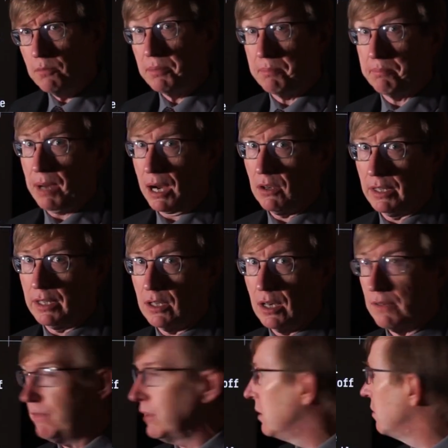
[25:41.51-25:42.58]
but barely
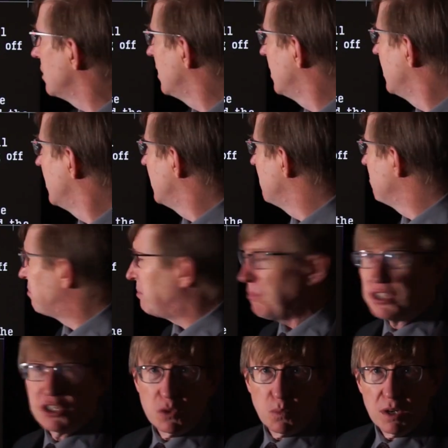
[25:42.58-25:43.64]
not float,
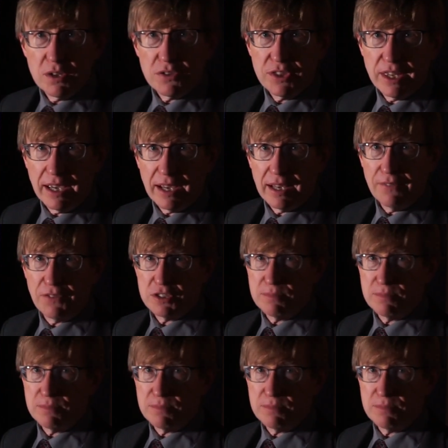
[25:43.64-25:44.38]
which is a weird thing if it's